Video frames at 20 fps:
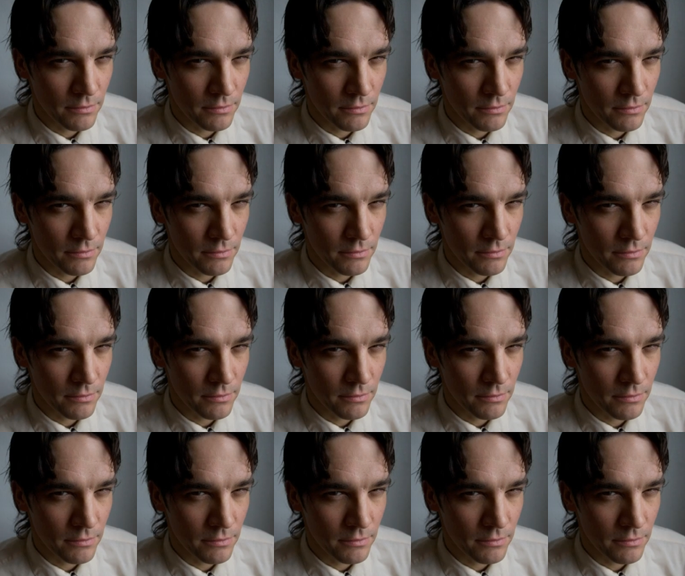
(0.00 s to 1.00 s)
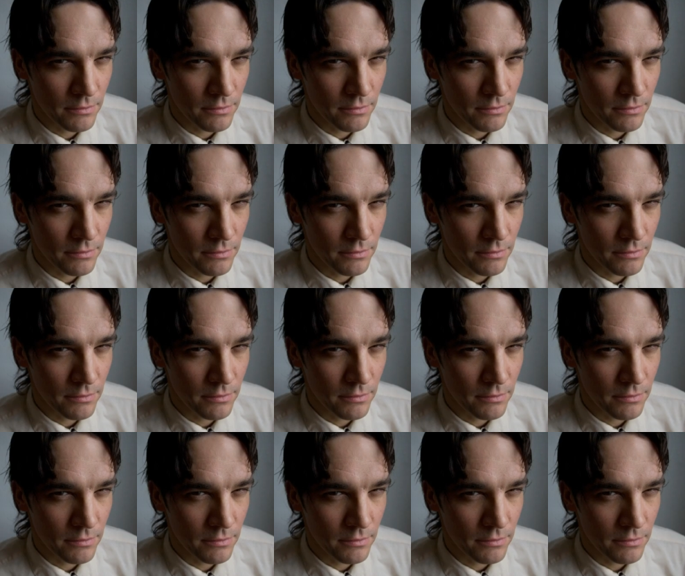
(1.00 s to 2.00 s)

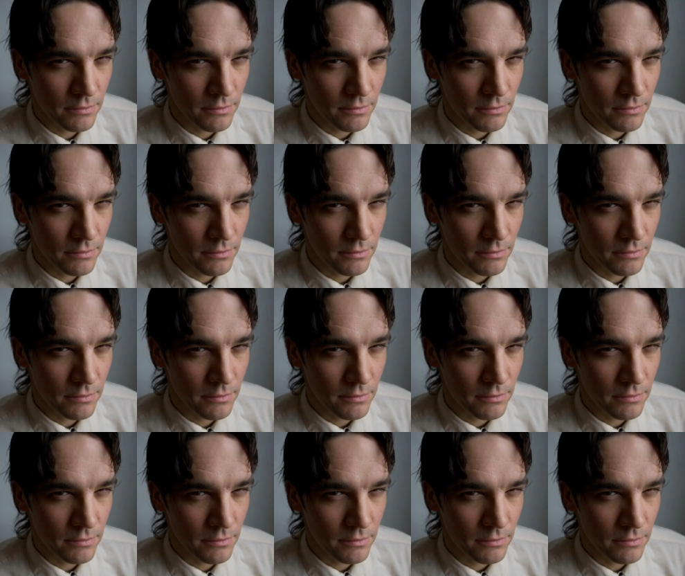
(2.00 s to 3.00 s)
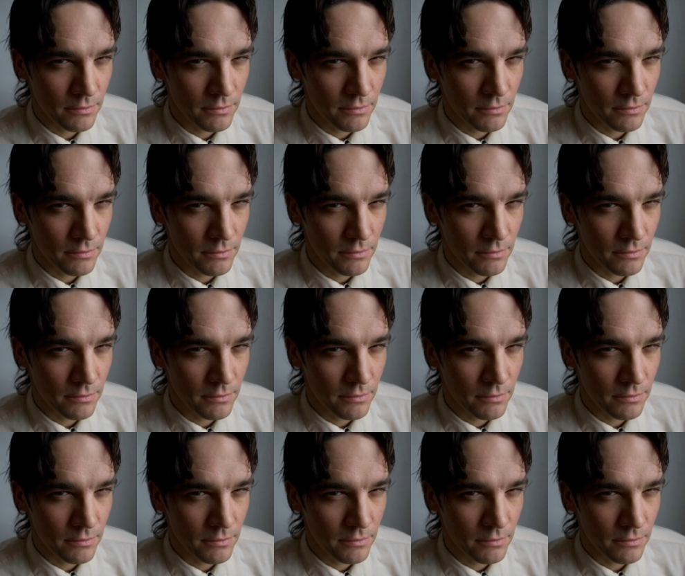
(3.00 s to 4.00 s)

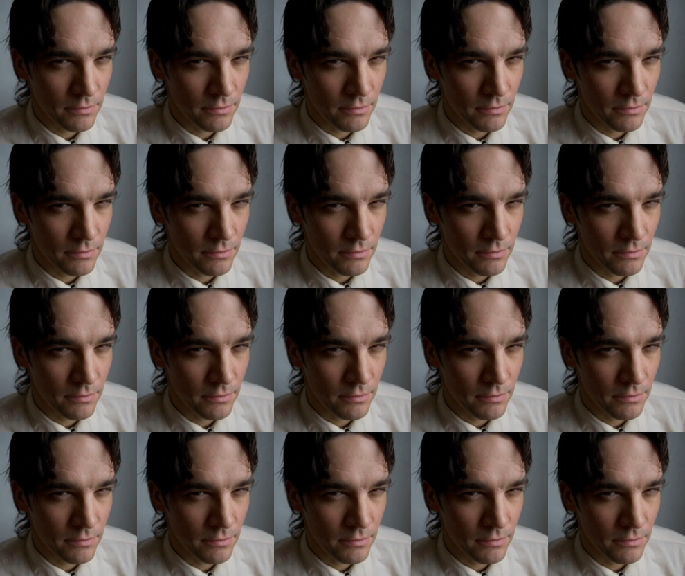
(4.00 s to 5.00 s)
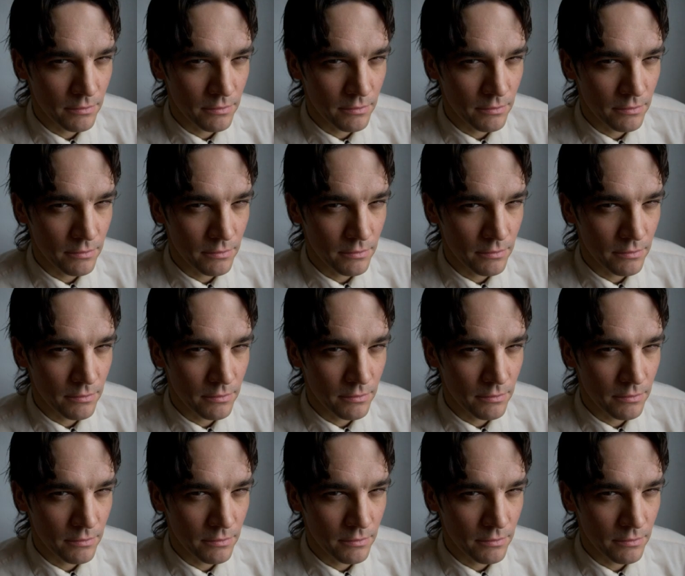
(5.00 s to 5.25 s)
The face doesn't move, so there is nothing to read.